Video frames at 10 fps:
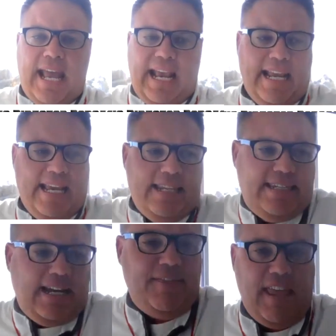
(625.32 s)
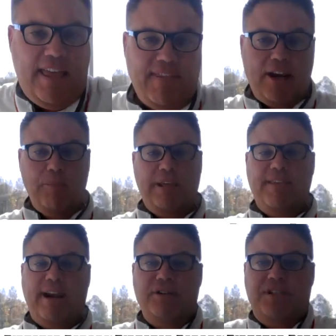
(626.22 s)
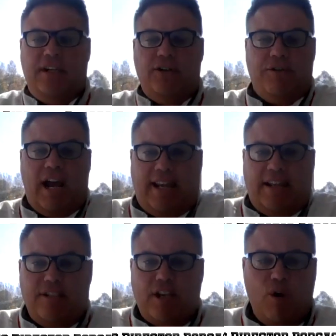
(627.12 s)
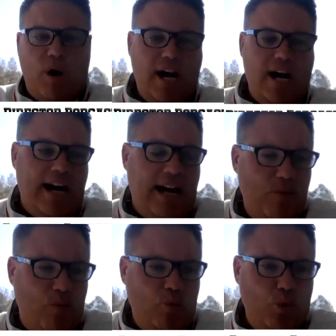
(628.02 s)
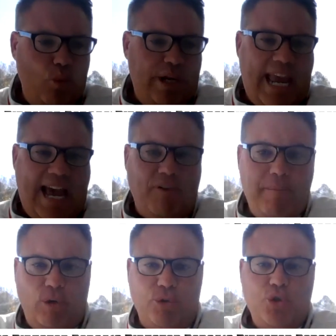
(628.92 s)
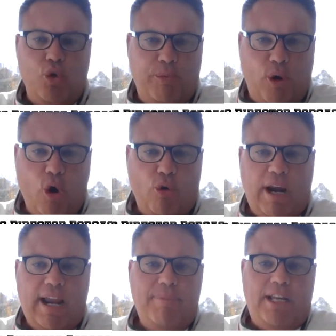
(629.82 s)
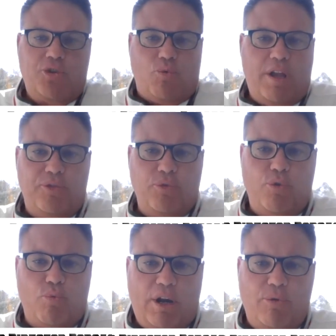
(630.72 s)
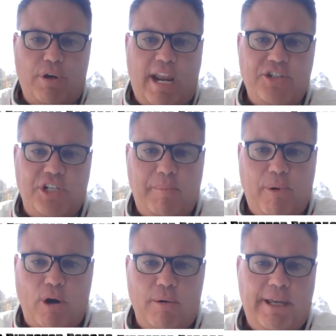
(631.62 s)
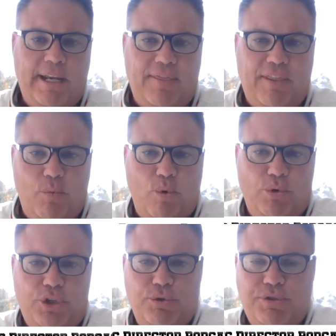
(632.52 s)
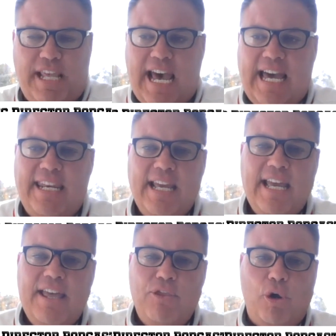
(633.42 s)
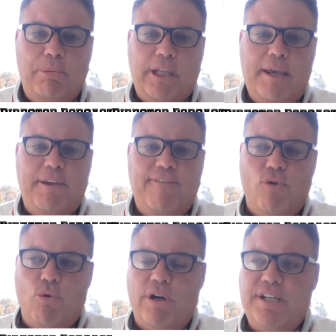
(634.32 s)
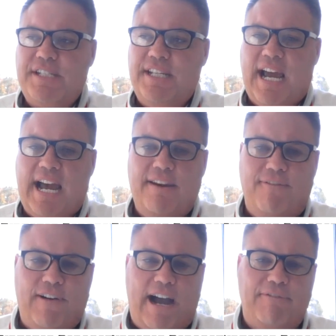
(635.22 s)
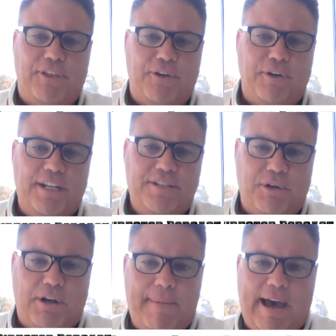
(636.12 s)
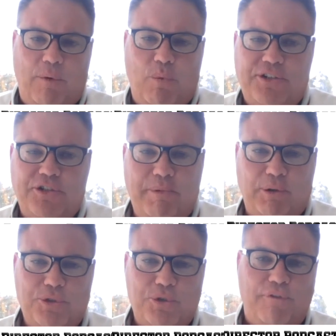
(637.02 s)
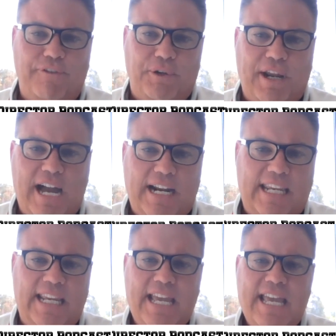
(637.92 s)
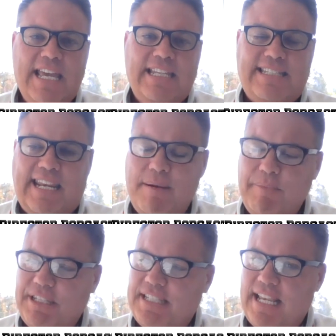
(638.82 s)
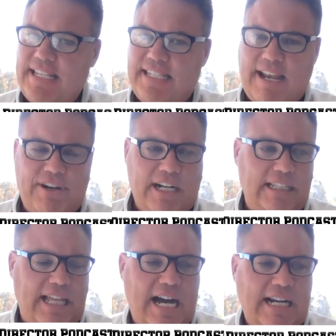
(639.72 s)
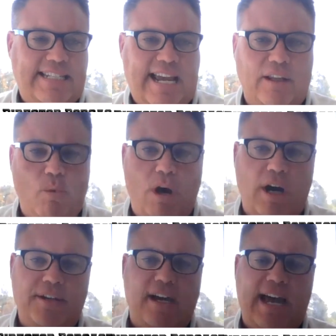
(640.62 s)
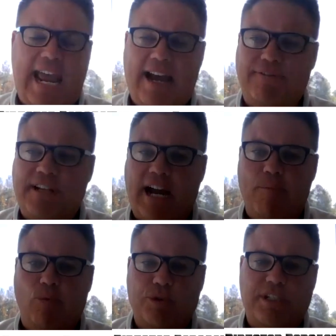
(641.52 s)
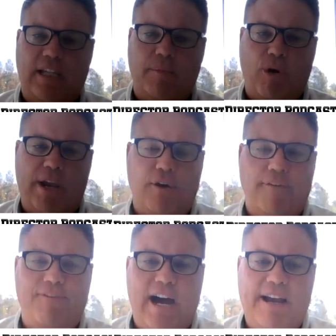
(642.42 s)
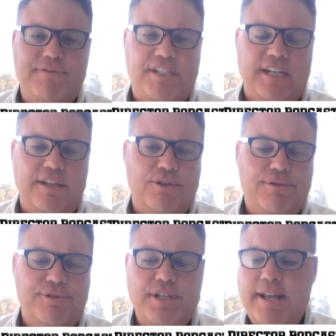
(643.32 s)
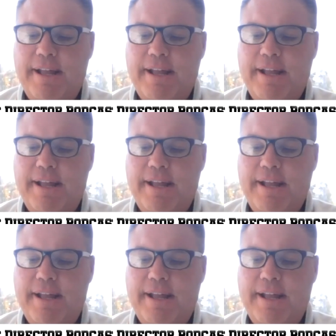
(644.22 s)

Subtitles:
And that'll be their senior night. So we have a middle school program that's run through the recreation department, and that we'll use that. They'll play before us tonight at 5:30. So come out and watch our middle school field hockey team. At 7 o'clock, Talawanda. Halftime, we'll celebrate our 5 seniors.